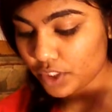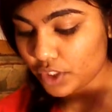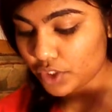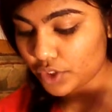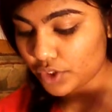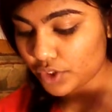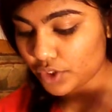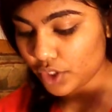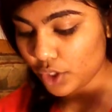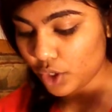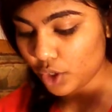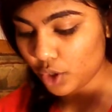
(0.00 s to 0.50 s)

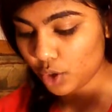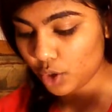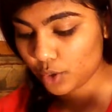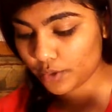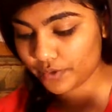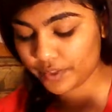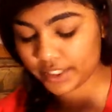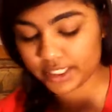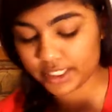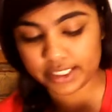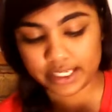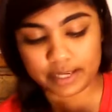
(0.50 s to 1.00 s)
So
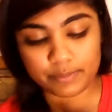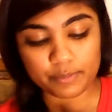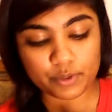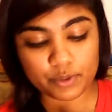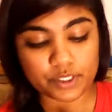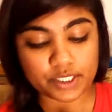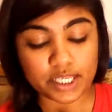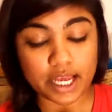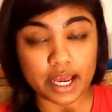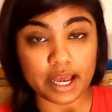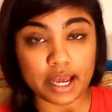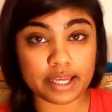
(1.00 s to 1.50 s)
the sample
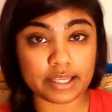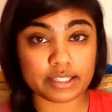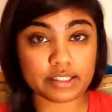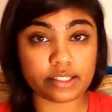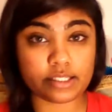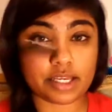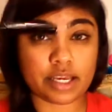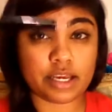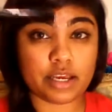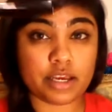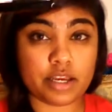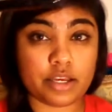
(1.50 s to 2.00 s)
size
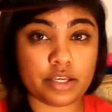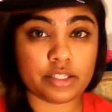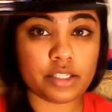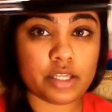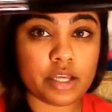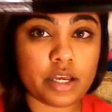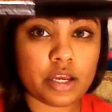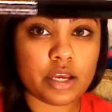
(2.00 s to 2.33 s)
is